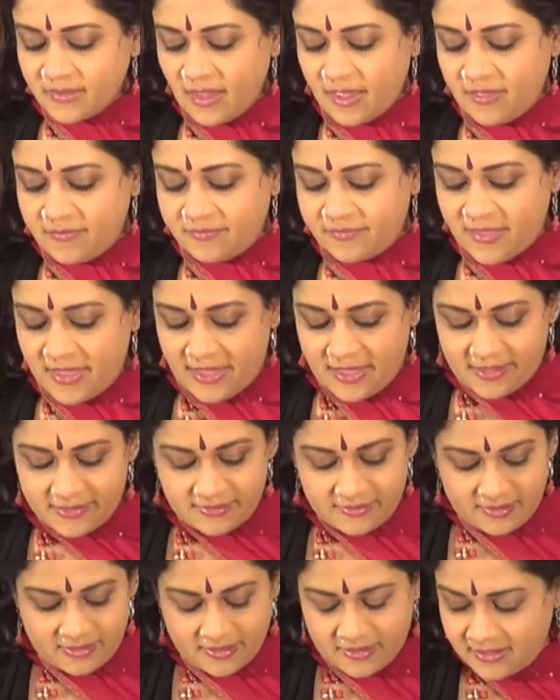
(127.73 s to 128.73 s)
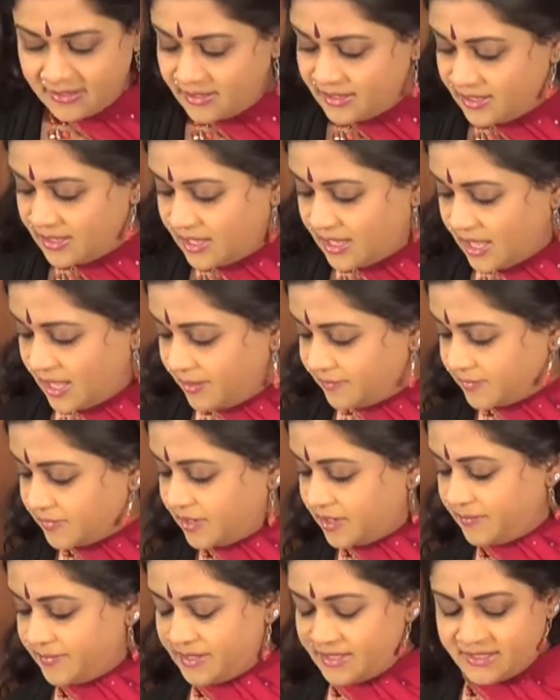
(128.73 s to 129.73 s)
And then I'm
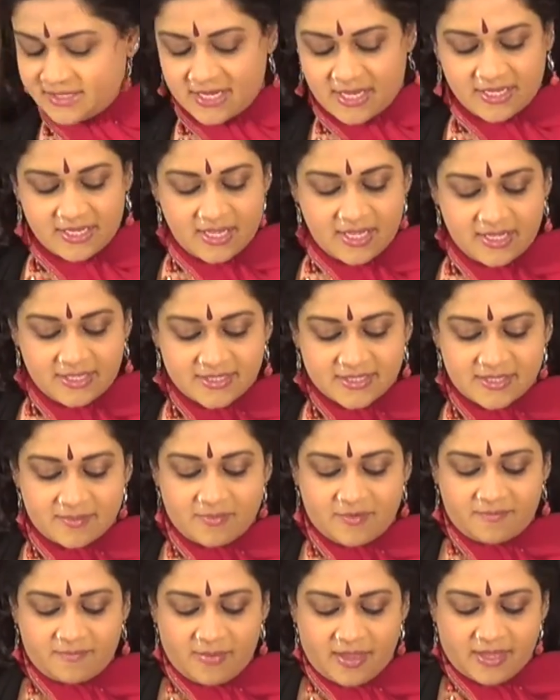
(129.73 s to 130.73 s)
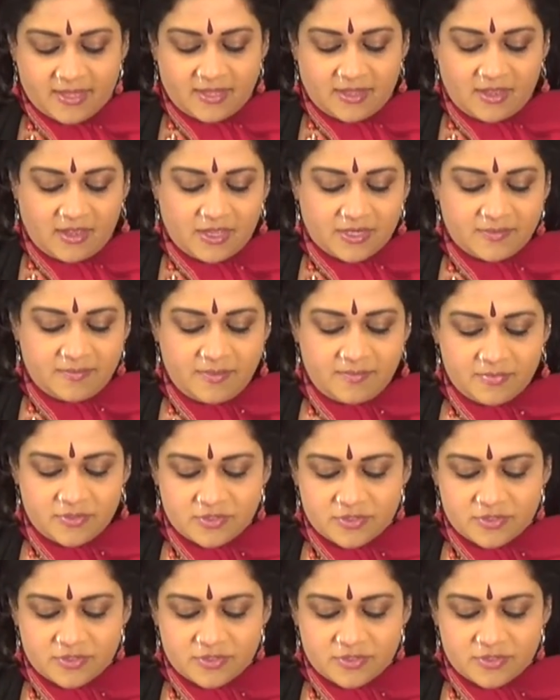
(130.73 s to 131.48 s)
going to be taking some of my cardamom